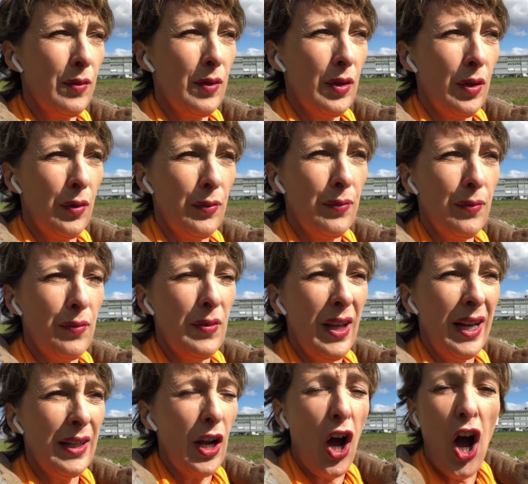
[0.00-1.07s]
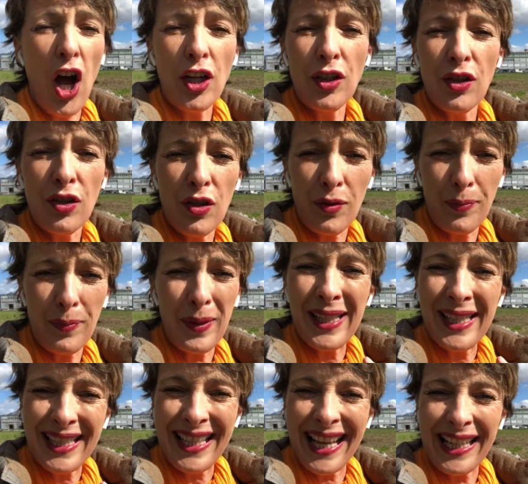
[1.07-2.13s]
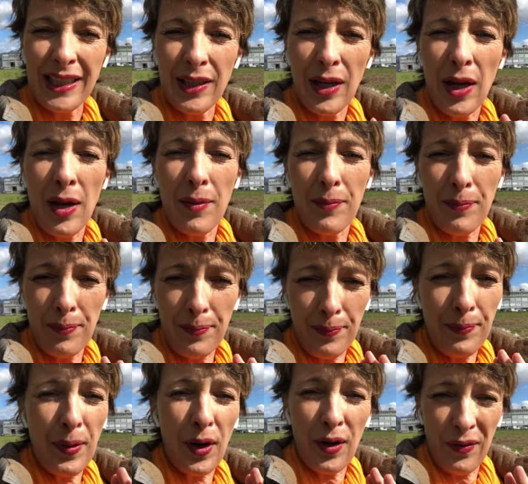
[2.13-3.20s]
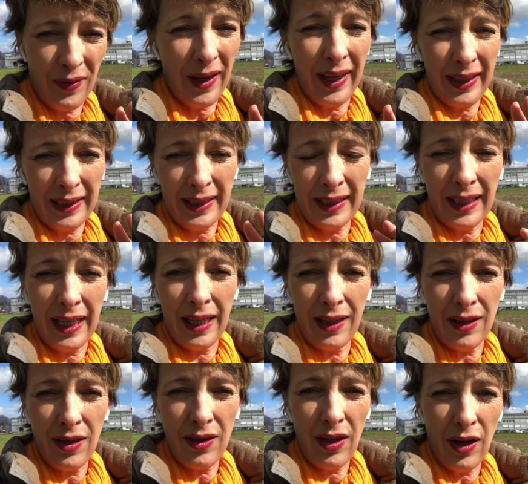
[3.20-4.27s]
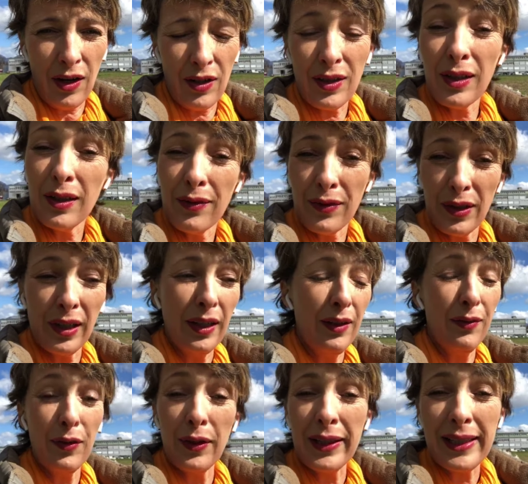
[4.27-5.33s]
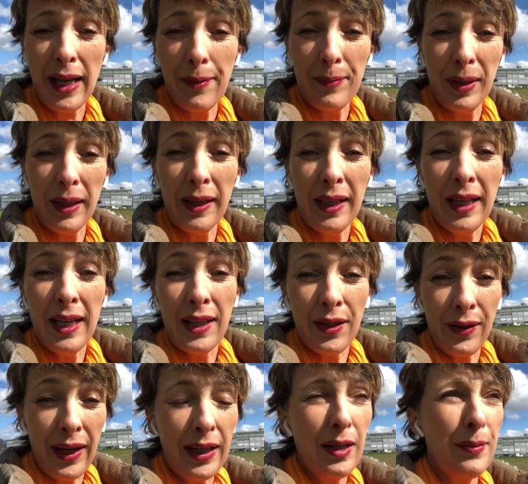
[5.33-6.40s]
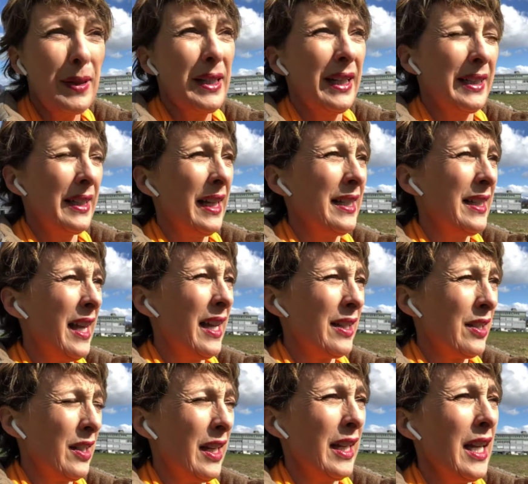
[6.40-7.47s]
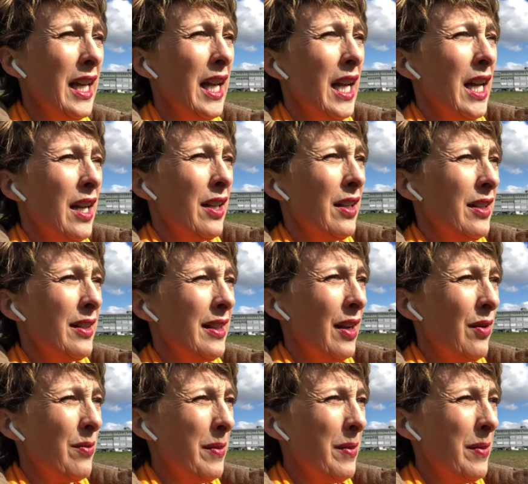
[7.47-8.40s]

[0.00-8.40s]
100% perfect in their delivery, for example. They're 80%. And actually, that